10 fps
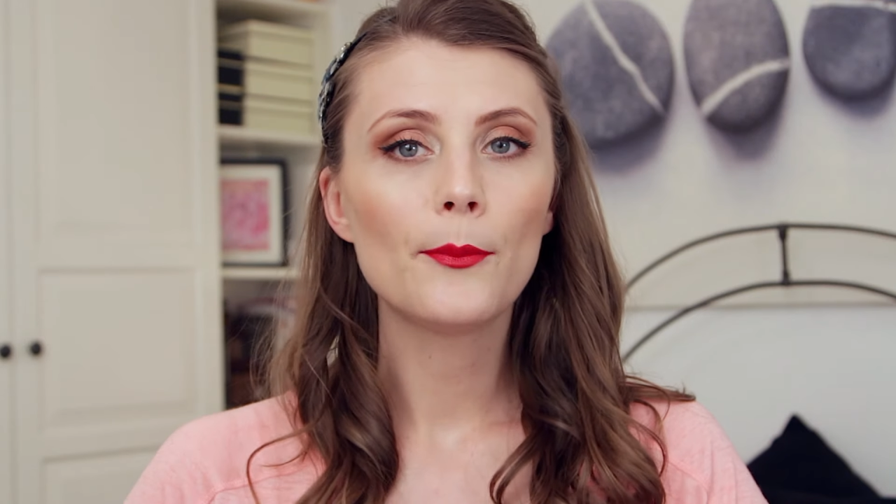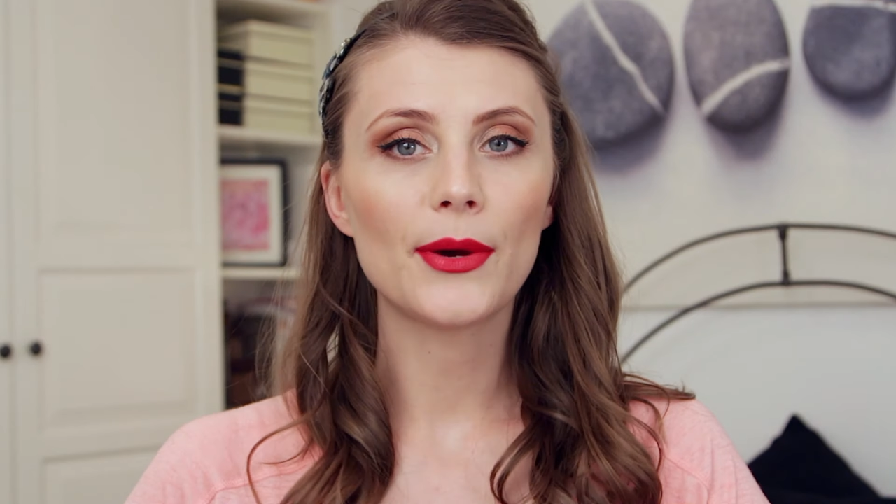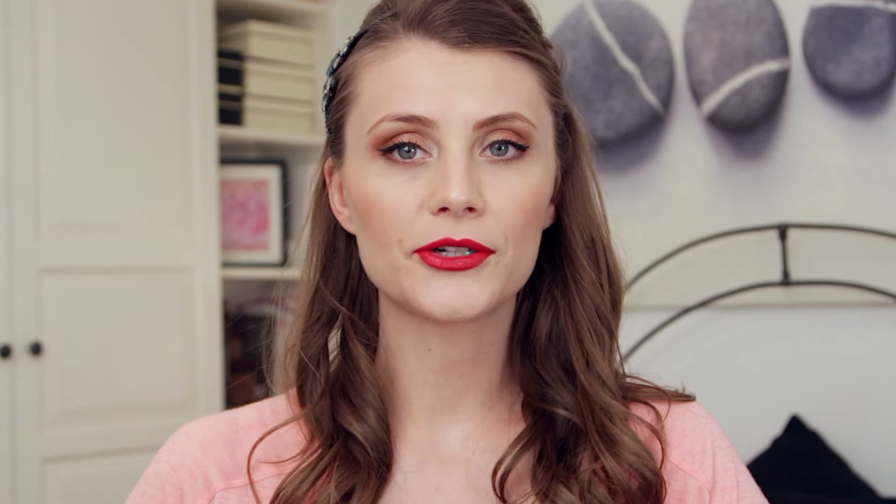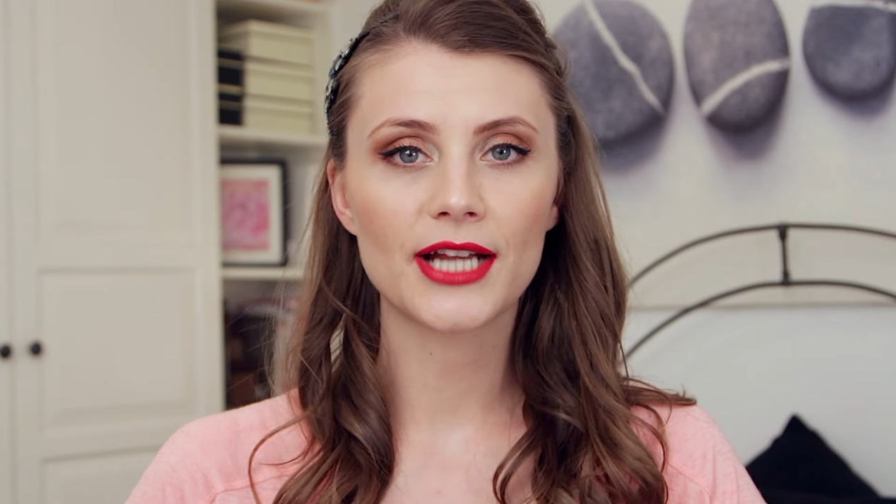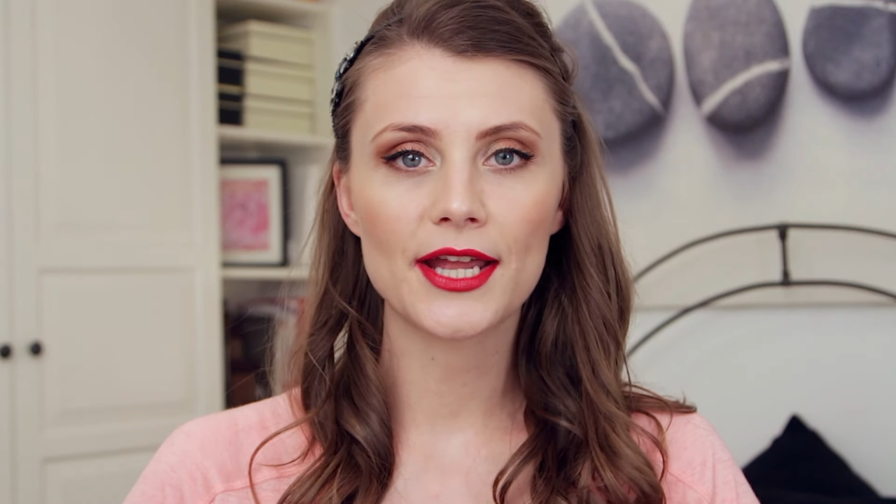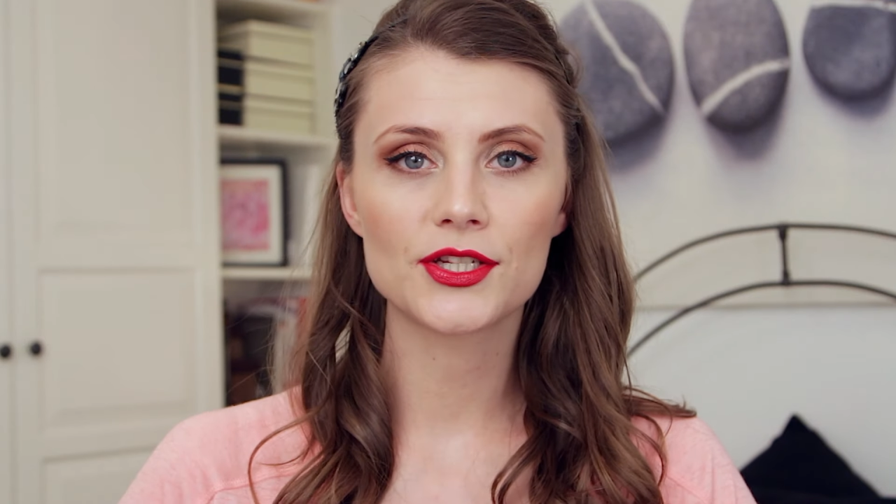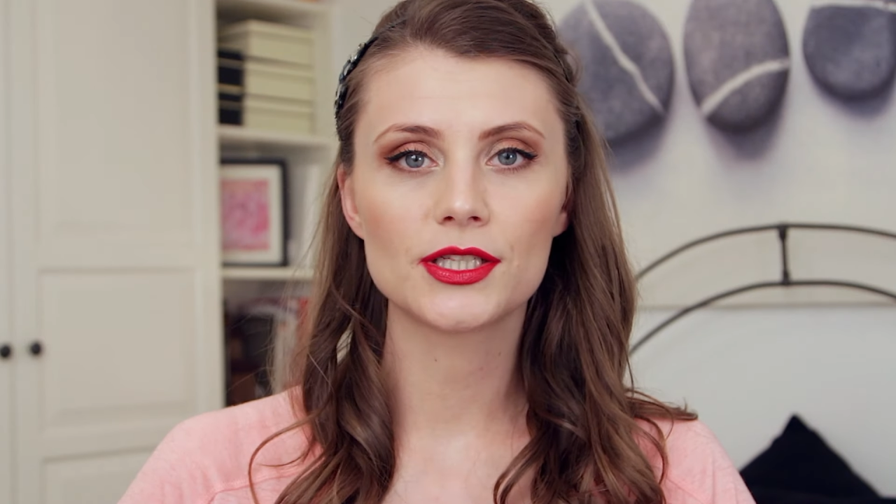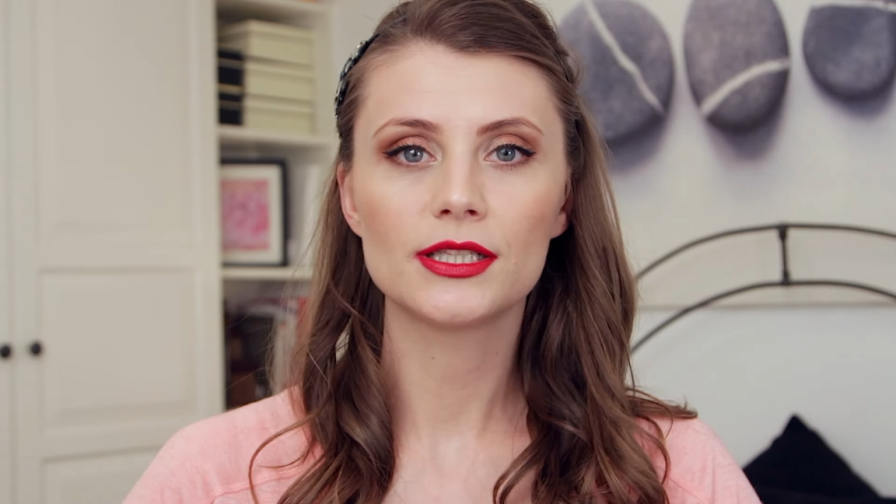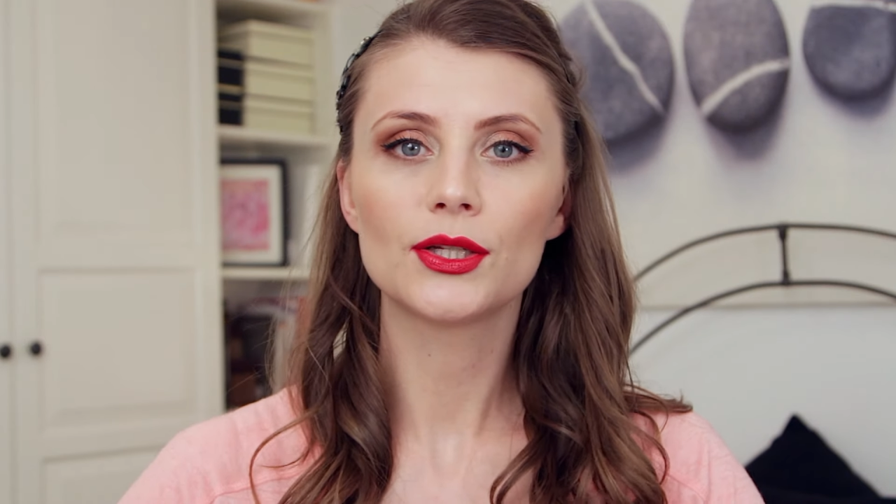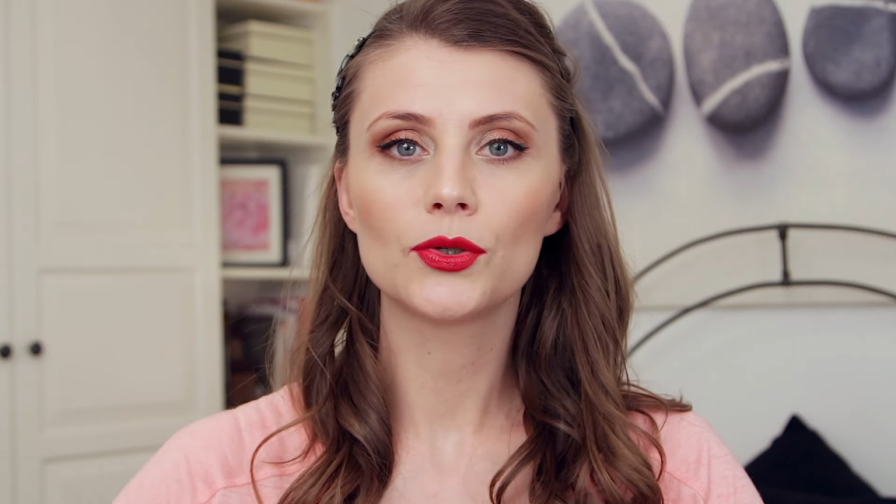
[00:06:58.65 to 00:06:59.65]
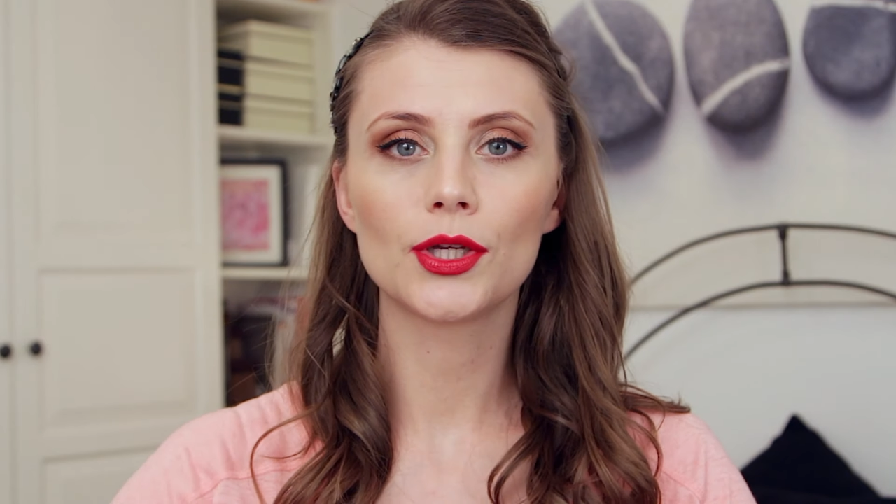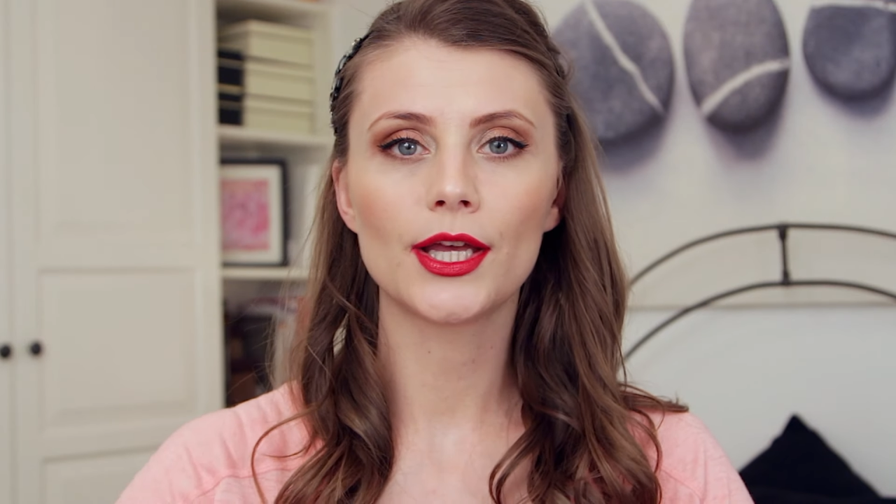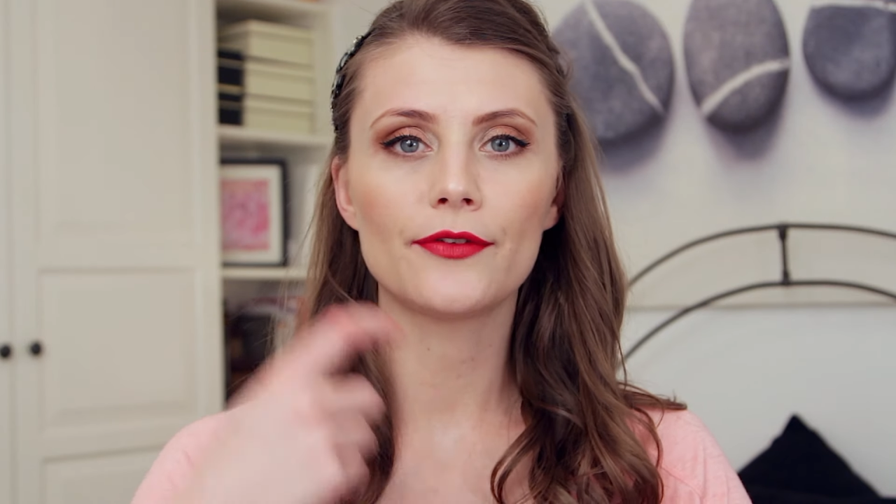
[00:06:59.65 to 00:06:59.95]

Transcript: but occasionally